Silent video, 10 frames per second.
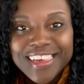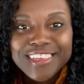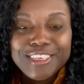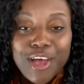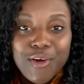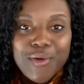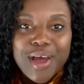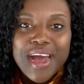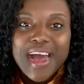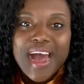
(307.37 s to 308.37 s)
So
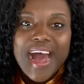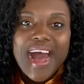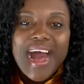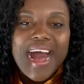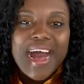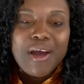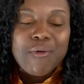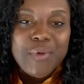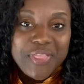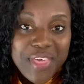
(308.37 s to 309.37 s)

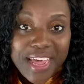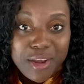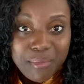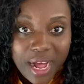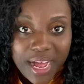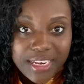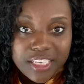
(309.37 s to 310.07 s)
with that in mind,